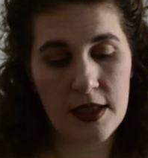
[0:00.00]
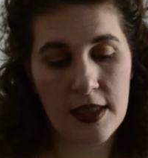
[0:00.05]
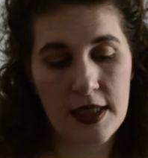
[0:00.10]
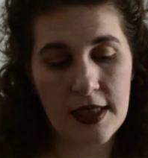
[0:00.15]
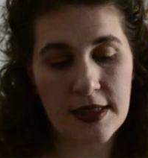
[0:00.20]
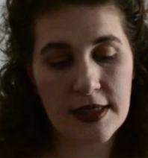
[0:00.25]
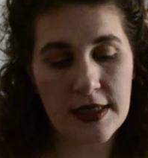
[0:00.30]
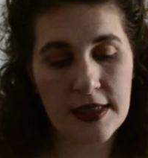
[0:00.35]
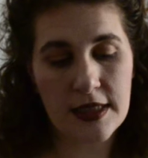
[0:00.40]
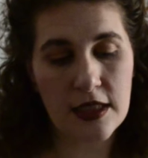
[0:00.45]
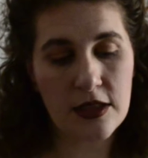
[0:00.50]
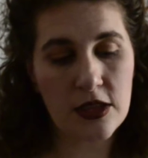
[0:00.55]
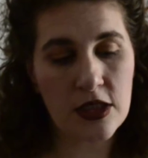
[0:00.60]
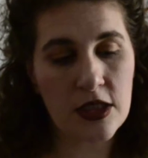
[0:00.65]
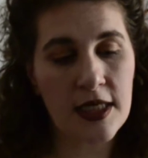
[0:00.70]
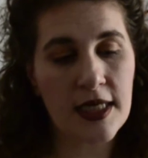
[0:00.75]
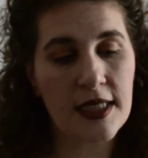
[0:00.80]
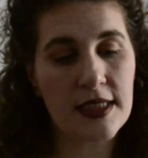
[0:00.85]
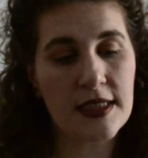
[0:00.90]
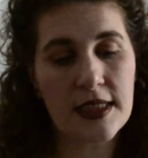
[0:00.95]
It's such a
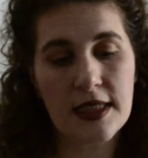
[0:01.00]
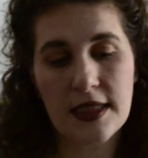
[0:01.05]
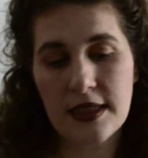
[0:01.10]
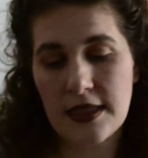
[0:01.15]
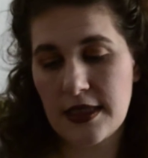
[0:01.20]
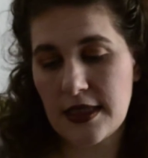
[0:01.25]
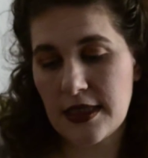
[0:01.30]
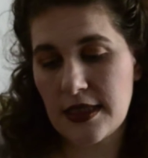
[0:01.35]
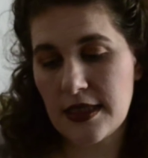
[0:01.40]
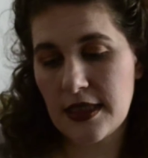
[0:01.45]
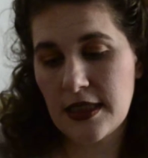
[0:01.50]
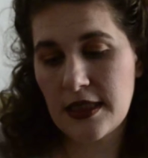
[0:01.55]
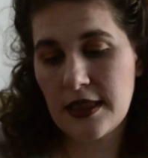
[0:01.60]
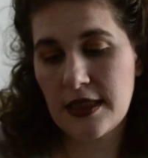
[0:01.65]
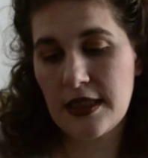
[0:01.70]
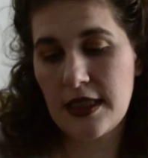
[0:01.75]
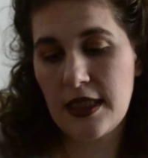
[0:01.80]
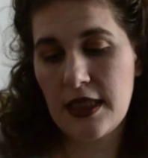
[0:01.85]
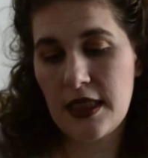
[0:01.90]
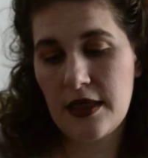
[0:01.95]
nice
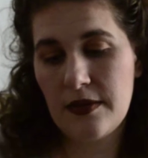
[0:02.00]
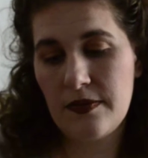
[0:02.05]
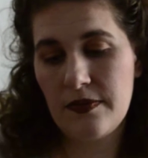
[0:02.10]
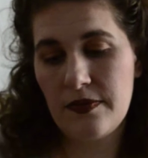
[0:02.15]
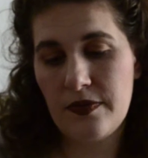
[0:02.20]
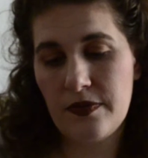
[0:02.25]
consistency.